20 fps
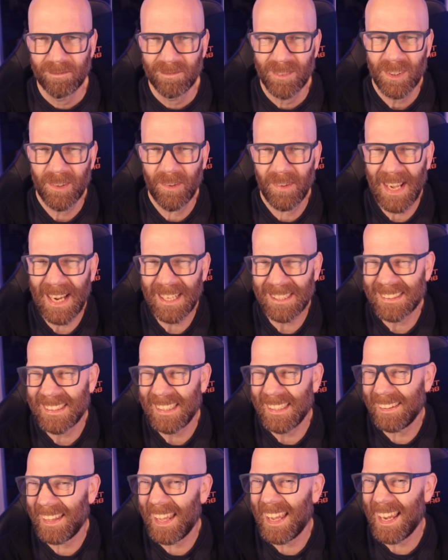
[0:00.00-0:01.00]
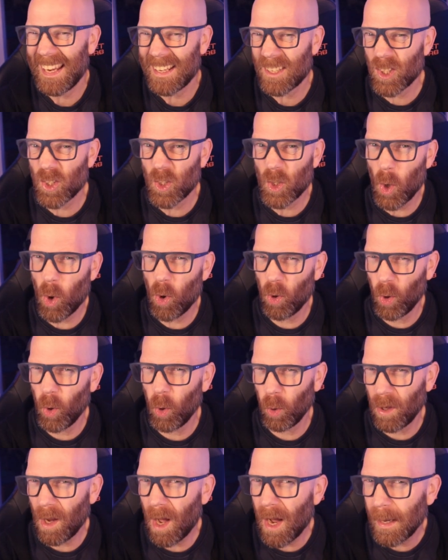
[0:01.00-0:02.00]
it's not actually their store
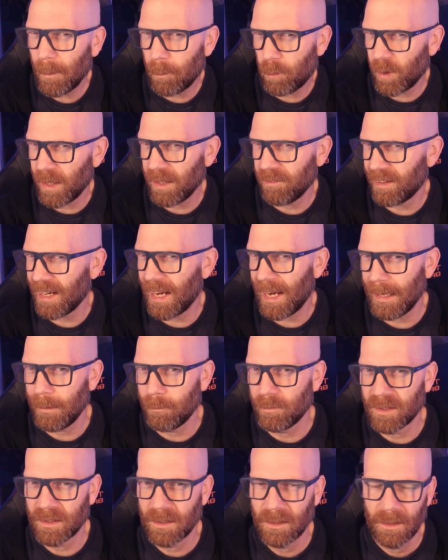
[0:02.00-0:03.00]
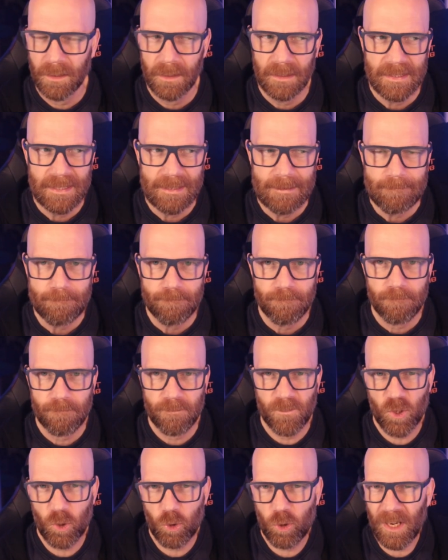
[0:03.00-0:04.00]
or library of games.
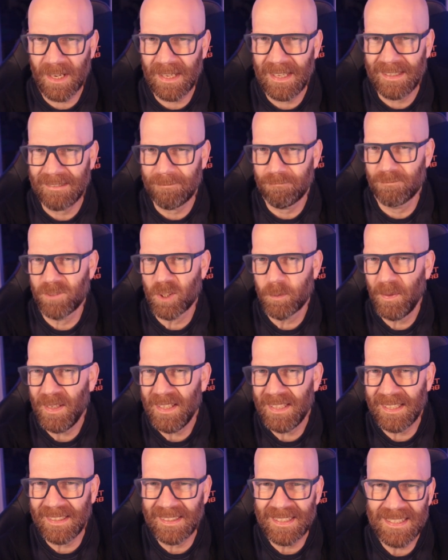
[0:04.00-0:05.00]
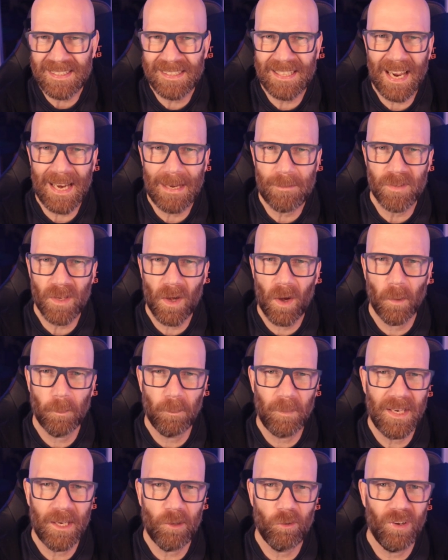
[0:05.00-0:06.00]
Strictly speaking, these games
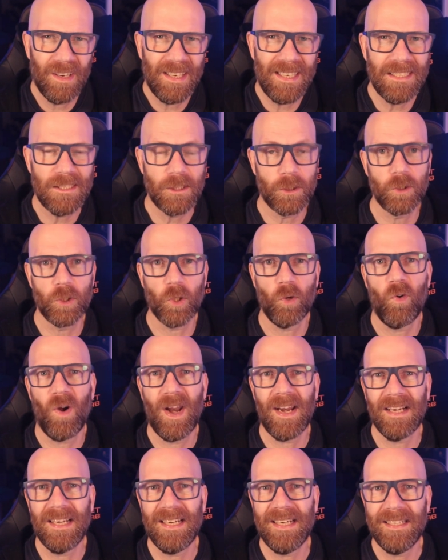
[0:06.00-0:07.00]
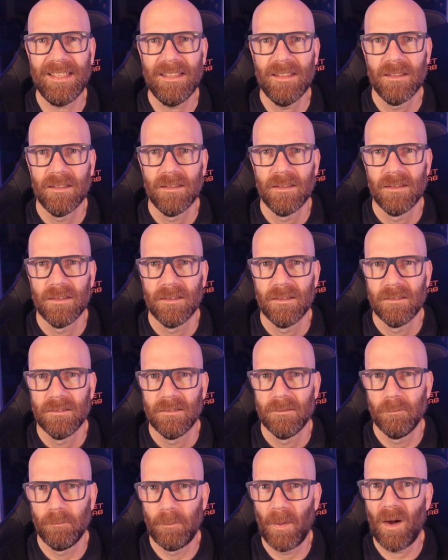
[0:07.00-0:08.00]
aren't being released directly
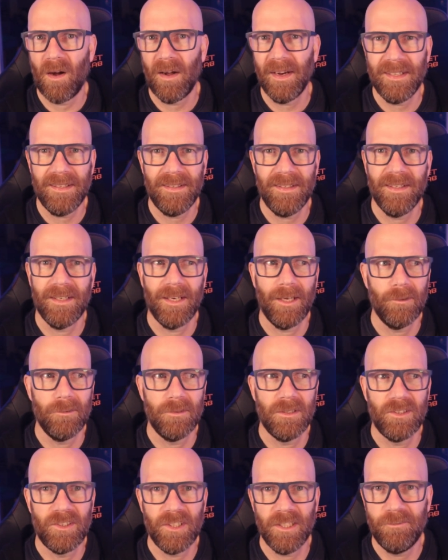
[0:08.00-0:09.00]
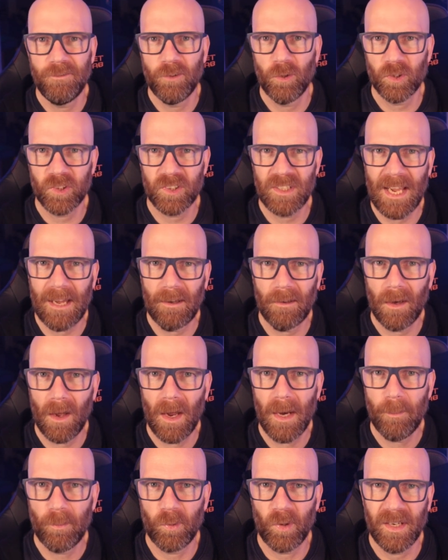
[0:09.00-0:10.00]
by, you know, the GeForce Now
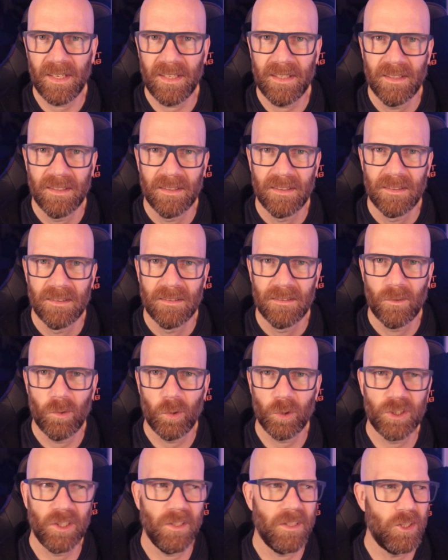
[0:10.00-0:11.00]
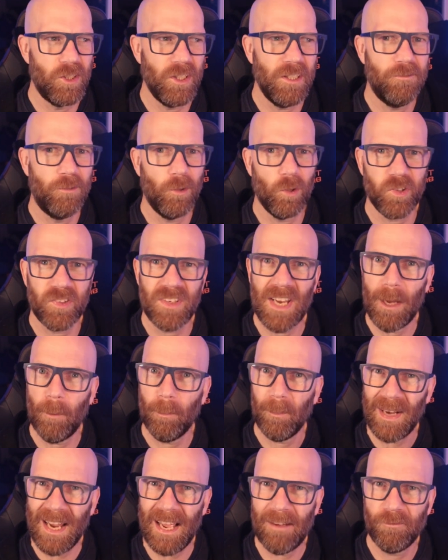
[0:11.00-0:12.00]
library or to the GeForce Now
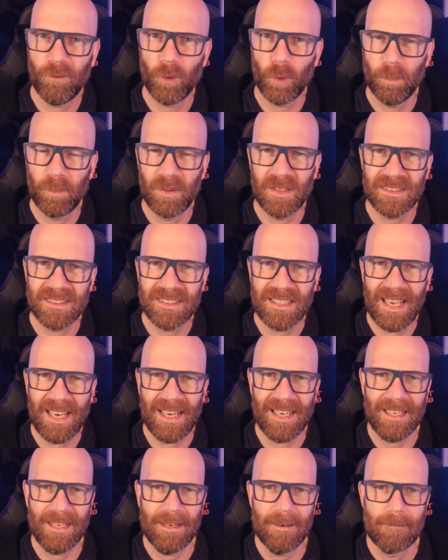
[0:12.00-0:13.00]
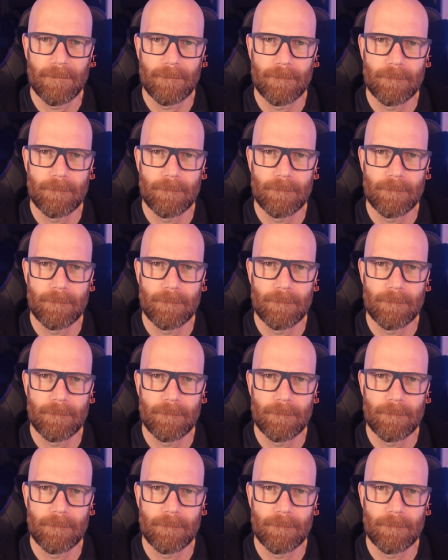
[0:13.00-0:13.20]
platform per se.